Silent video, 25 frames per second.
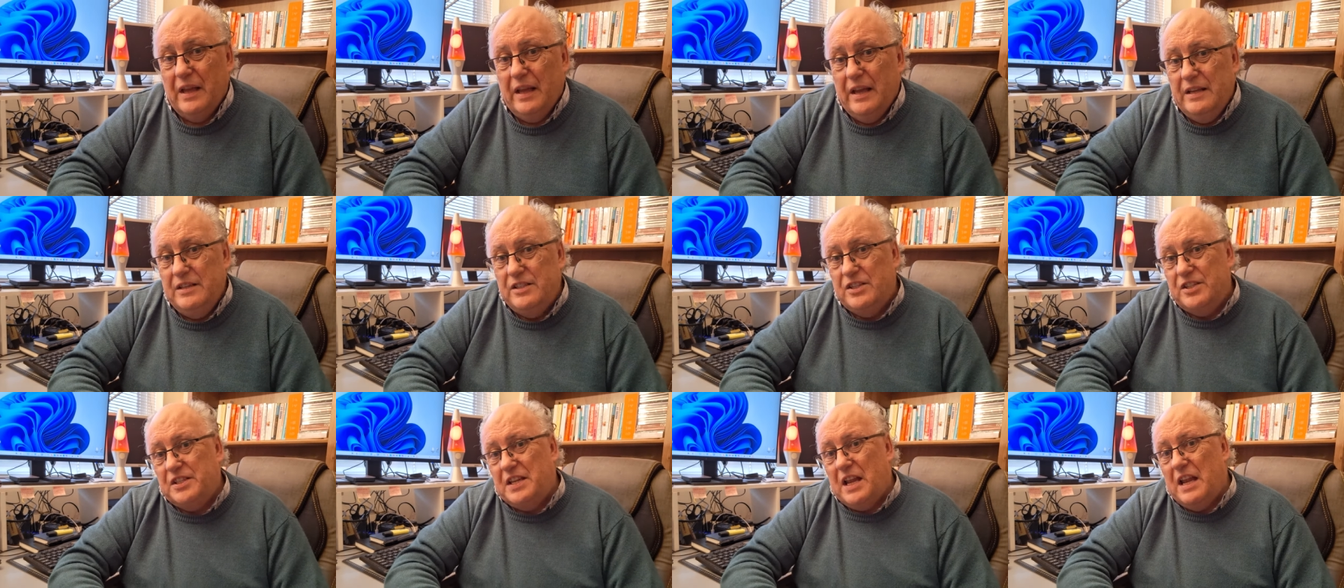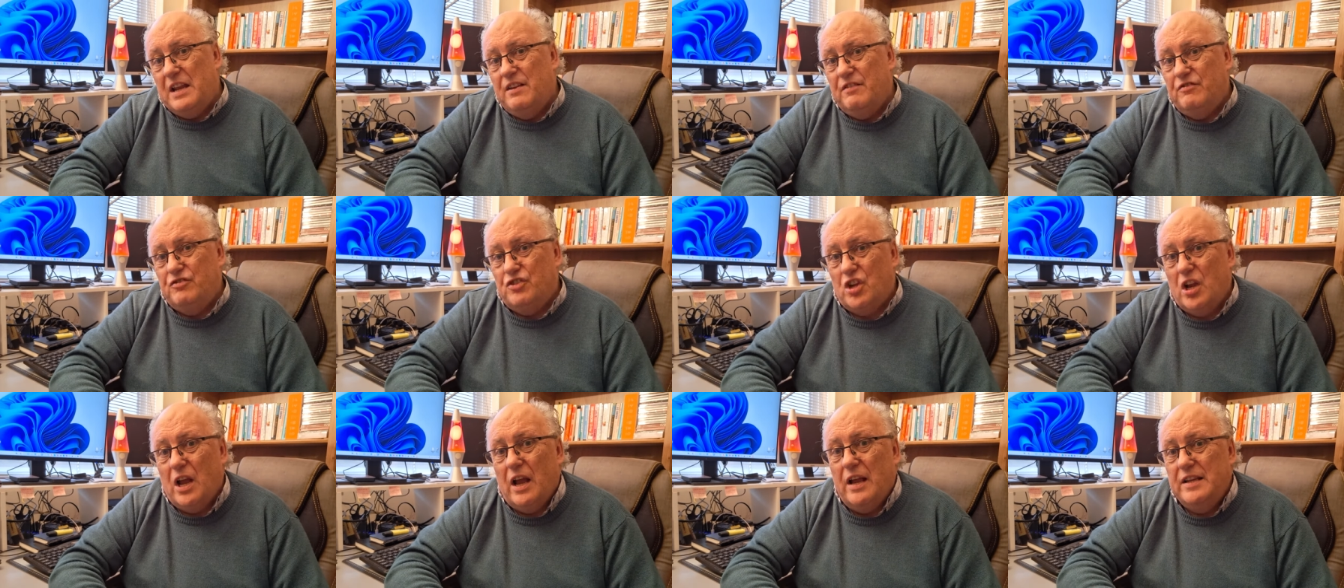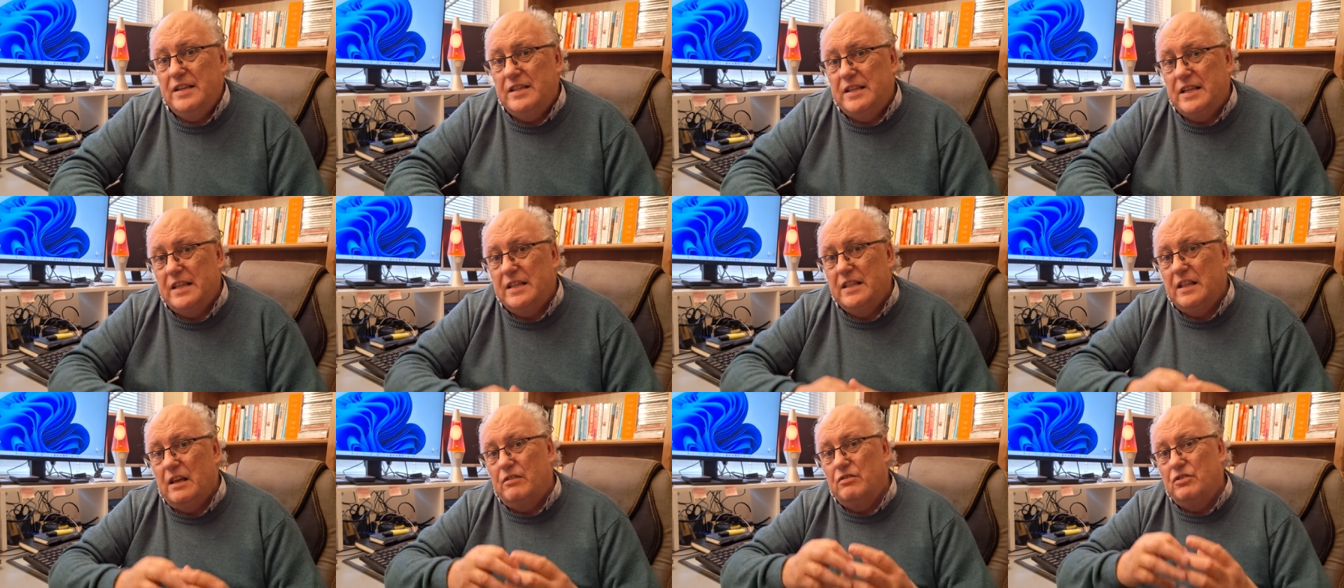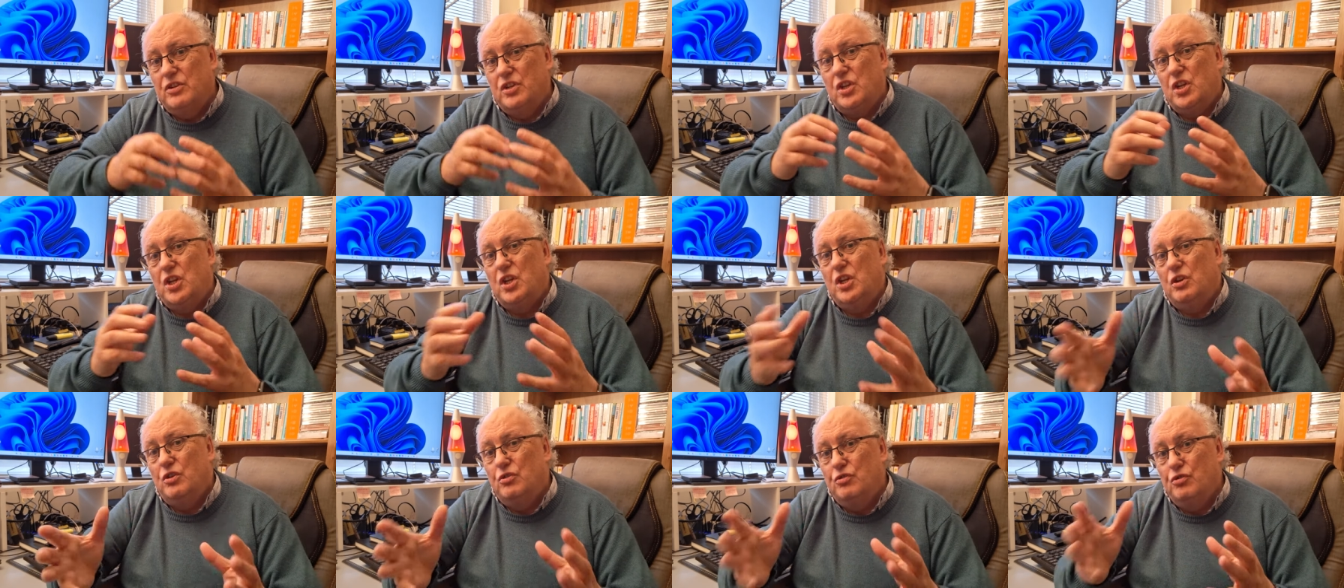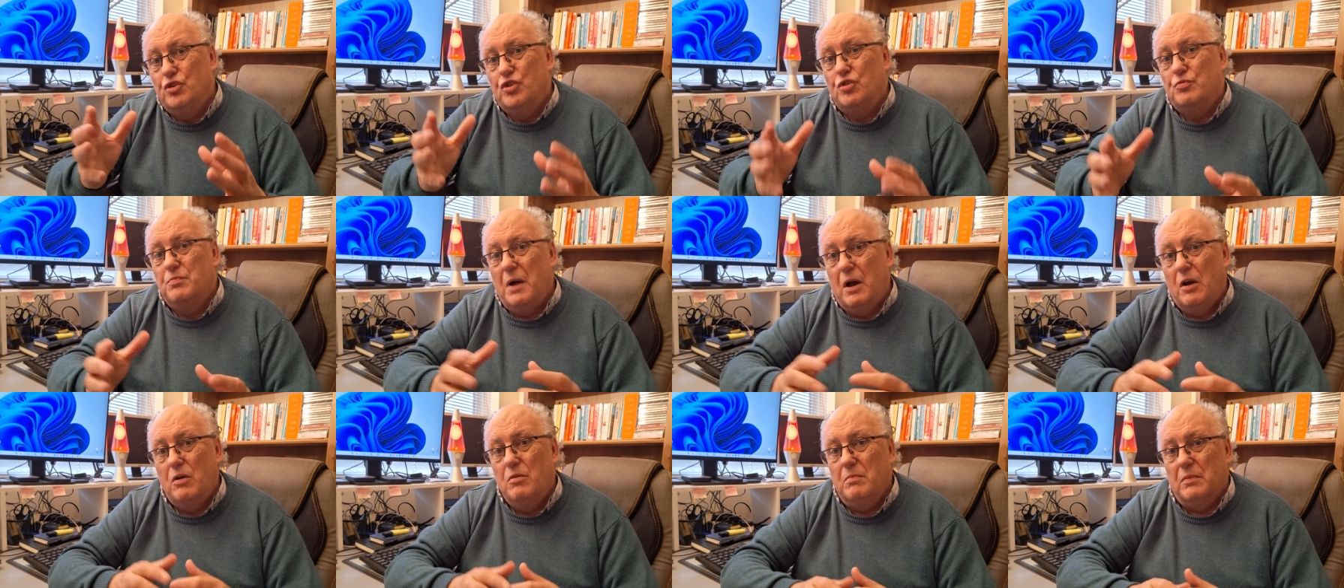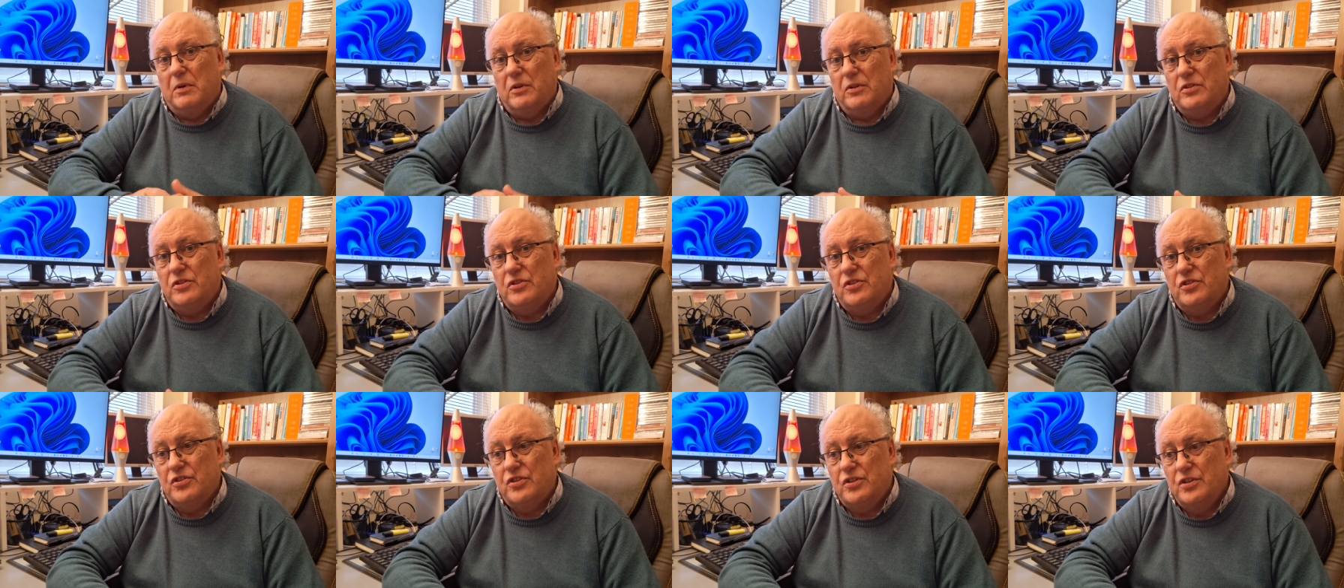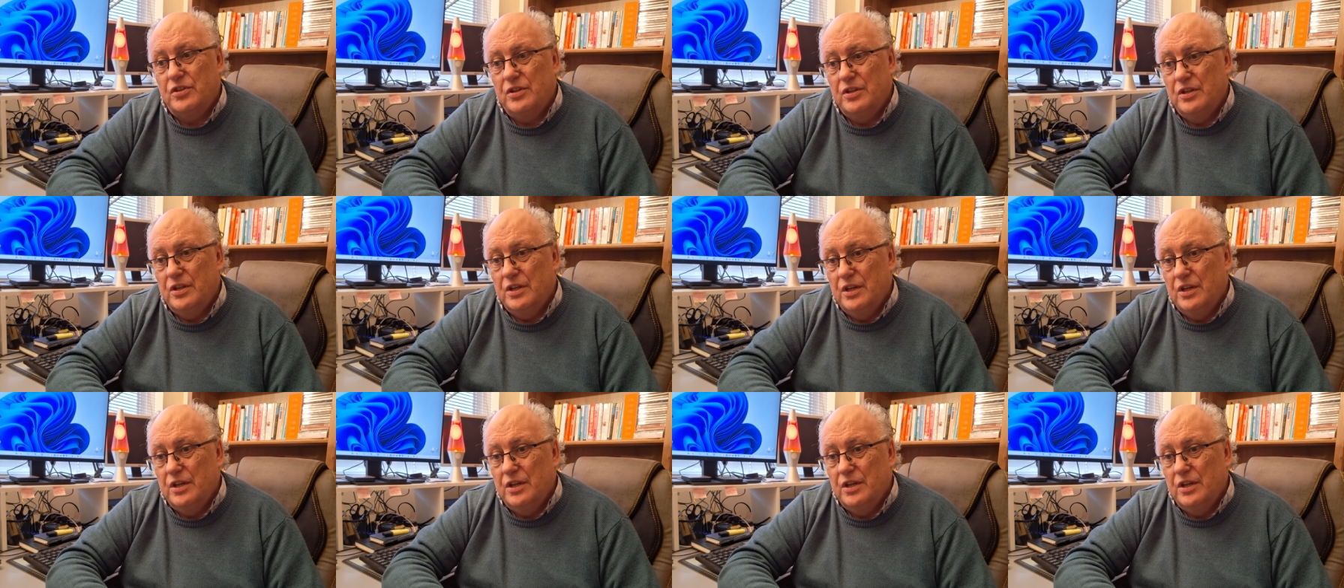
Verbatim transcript: instead of chasing those huge moments,